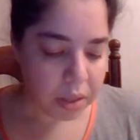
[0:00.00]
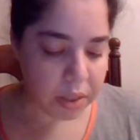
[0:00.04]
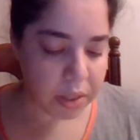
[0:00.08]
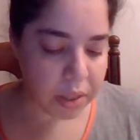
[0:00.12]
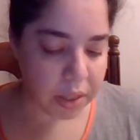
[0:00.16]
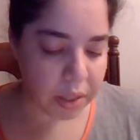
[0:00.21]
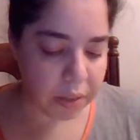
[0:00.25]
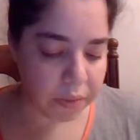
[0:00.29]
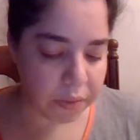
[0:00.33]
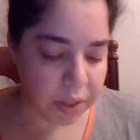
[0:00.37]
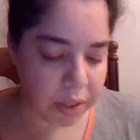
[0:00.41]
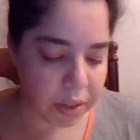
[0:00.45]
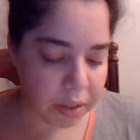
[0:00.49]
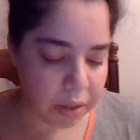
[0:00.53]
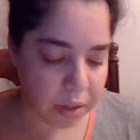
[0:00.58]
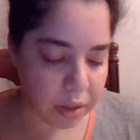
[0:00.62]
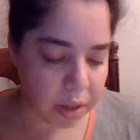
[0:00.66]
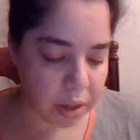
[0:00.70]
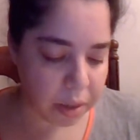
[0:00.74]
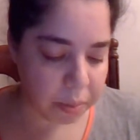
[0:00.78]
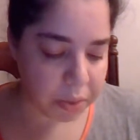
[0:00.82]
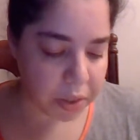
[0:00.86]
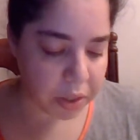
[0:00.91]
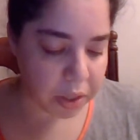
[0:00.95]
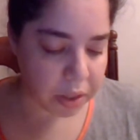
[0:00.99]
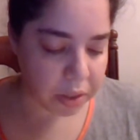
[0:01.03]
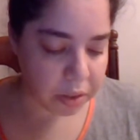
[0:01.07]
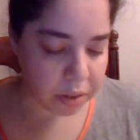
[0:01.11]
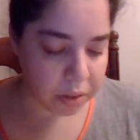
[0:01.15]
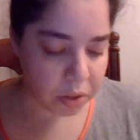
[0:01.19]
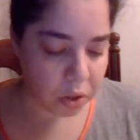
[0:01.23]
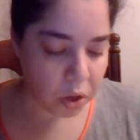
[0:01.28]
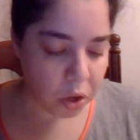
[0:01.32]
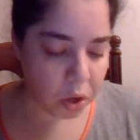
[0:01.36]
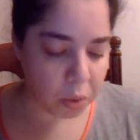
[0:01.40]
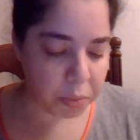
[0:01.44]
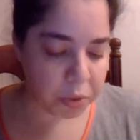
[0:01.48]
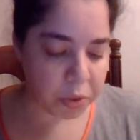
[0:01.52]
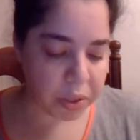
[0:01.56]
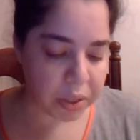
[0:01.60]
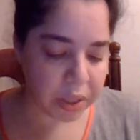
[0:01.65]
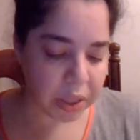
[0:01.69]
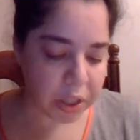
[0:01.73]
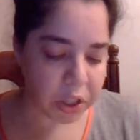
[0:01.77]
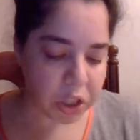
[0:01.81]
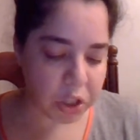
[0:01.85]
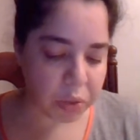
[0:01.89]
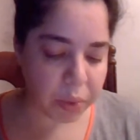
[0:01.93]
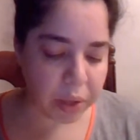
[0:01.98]
Deviant objects.
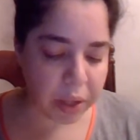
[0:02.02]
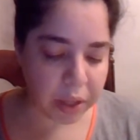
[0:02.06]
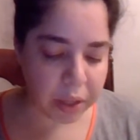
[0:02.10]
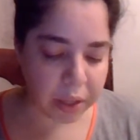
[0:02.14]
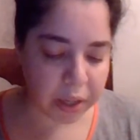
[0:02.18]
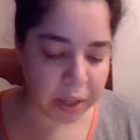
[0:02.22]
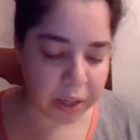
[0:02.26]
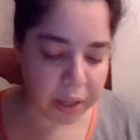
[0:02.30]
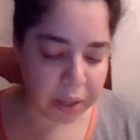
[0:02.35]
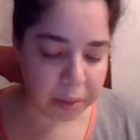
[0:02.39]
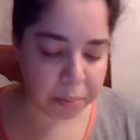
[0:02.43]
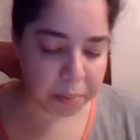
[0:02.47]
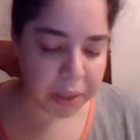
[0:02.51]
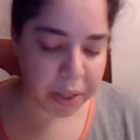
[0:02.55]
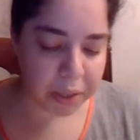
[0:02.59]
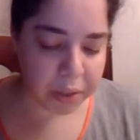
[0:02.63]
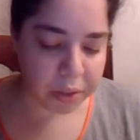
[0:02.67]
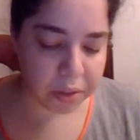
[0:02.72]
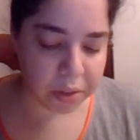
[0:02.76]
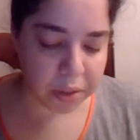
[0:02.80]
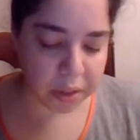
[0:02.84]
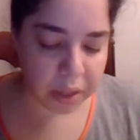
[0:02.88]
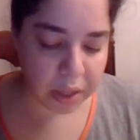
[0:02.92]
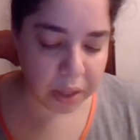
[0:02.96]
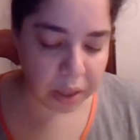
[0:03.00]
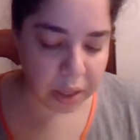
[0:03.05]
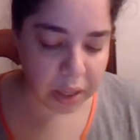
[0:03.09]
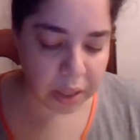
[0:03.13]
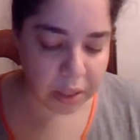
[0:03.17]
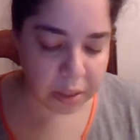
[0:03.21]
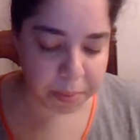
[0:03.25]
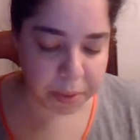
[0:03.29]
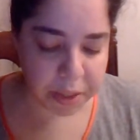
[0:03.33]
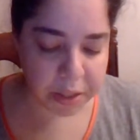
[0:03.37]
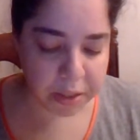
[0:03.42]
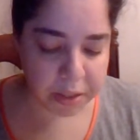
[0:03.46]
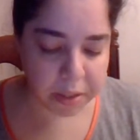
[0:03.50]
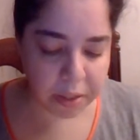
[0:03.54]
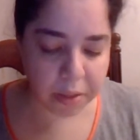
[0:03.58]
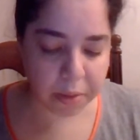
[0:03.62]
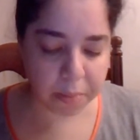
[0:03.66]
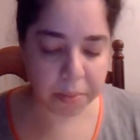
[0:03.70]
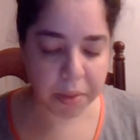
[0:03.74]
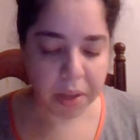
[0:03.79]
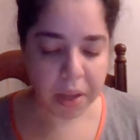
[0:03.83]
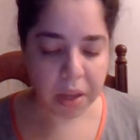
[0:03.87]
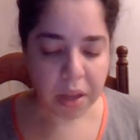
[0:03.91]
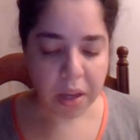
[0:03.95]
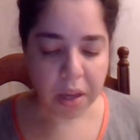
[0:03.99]
Homosexuality in males and
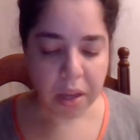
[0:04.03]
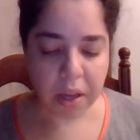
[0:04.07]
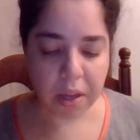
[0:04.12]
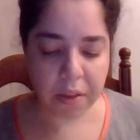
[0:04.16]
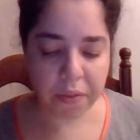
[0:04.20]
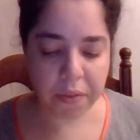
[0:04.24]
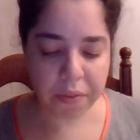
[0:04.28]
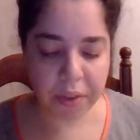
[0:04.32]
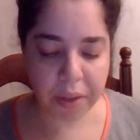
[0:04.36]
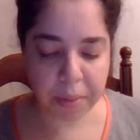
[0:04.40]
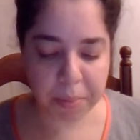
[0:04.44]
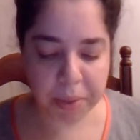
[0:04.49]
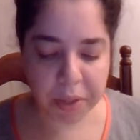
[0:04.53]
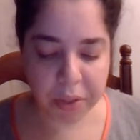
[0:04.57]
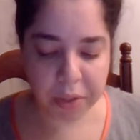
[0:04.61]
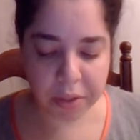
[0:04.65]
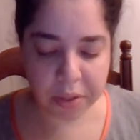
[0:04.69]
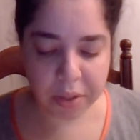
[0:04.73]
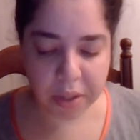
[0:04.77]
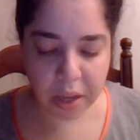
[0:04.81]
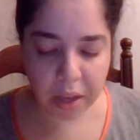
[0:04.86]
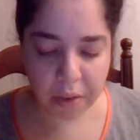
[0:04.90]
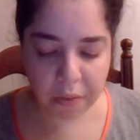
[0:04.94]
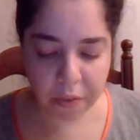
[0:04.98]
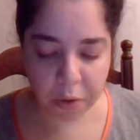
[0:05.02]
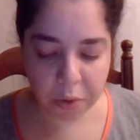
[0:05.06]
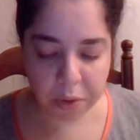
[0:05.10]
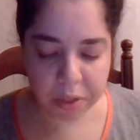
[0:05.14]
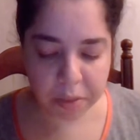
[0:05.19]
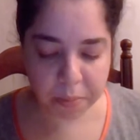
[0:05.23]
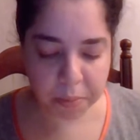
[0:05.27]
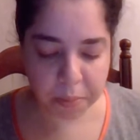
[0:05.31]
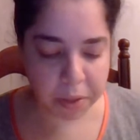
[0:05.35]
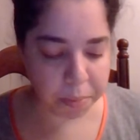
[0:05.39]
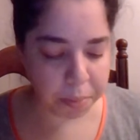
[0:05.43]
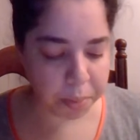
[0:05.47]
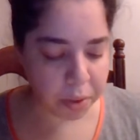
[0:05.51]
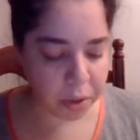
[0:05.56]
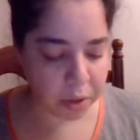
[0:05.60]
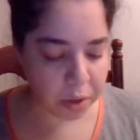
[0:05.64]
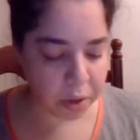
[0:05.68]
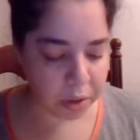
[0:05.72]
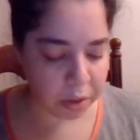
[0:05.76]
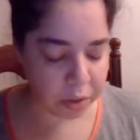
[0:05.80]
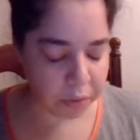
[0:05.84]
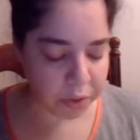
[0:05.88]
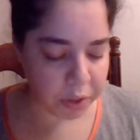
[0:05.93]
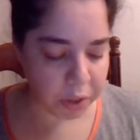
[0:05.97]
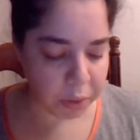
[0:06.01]
lesbianism in females have always been a
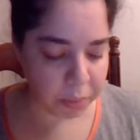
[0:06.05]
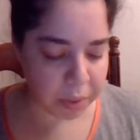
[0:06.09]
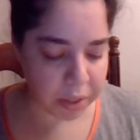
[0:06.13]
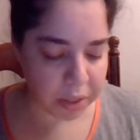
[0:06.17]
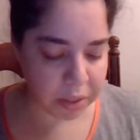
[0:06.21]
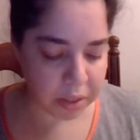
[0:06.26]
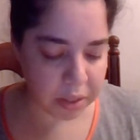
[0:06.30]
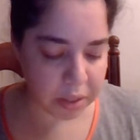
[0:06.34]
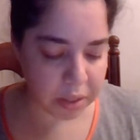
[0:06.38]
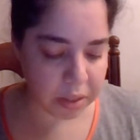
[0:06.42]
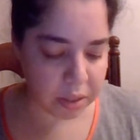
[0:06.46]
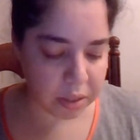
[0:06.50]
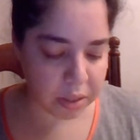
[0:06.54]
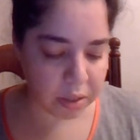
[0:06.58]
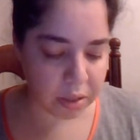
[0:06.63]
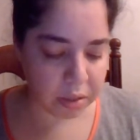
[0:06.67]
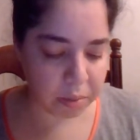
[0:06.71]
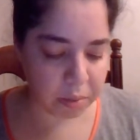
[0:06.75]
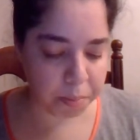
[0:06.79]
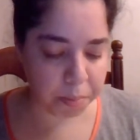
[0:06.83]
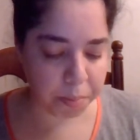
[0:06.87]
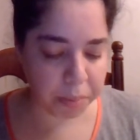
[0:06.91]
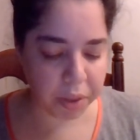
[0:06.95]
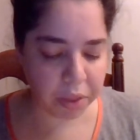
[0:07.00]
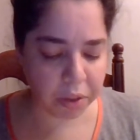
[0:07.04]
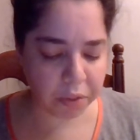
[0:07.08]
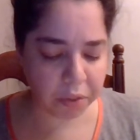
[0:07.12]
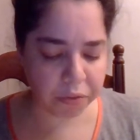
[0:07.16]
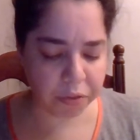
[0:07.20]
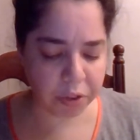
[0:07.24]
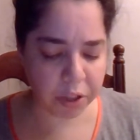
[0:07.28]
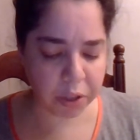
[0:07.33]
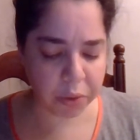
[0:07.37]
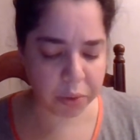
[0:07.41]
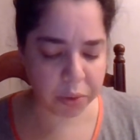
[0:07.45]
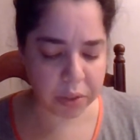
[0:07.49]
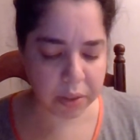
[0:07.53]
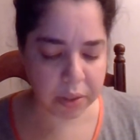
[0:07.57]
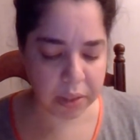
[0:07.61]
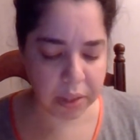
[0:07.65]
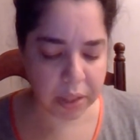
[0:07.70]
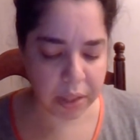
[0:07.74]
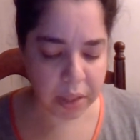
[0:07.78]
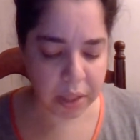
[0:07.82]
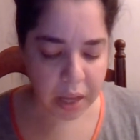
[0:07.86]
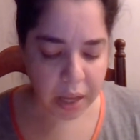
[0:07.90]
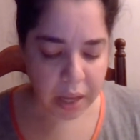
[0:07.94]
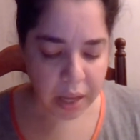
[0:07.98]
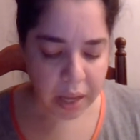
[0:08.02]
part of human existence, but the
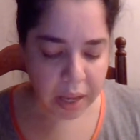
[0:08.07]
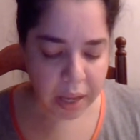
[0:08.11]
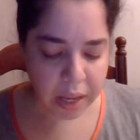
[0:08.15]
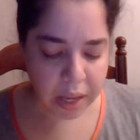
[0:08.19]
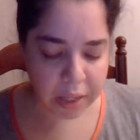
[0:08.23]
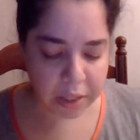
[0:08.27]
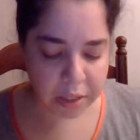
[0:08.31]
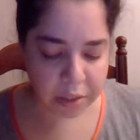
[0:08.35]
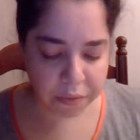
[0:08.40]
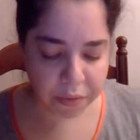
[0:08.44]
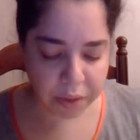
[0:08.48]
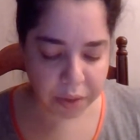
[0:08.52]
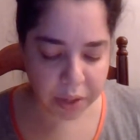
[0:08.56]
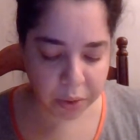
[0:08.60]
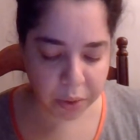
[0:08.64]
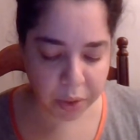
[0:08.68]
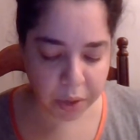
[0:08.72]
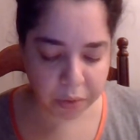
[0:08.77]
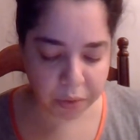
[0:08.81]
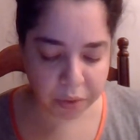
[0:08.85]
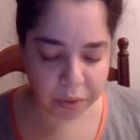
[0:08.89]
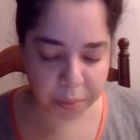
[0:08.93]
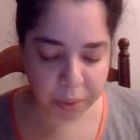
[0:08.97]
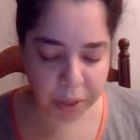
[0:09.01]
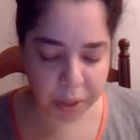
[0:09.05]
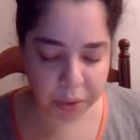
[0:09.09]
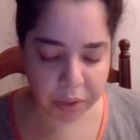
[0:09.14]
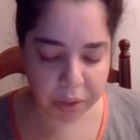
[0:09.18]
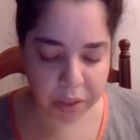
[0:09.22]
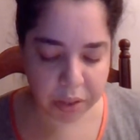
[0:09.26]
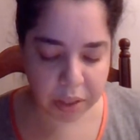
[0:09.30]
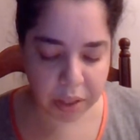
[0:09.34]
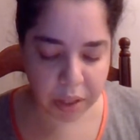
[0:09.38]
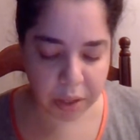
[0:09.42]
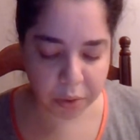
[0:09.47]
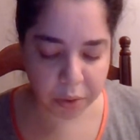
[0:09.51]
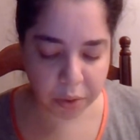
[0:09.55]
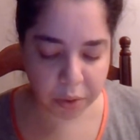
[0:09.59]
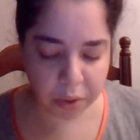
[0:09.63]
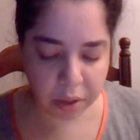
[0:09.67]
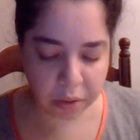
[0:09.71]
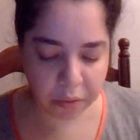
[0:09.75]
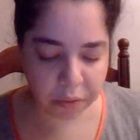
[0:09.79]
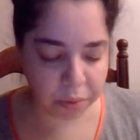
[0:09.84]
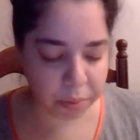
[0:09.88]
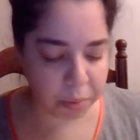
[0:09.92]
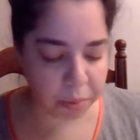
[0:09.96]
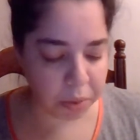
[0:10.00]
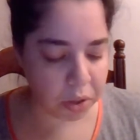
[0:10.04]
frequency has varied from era to era and from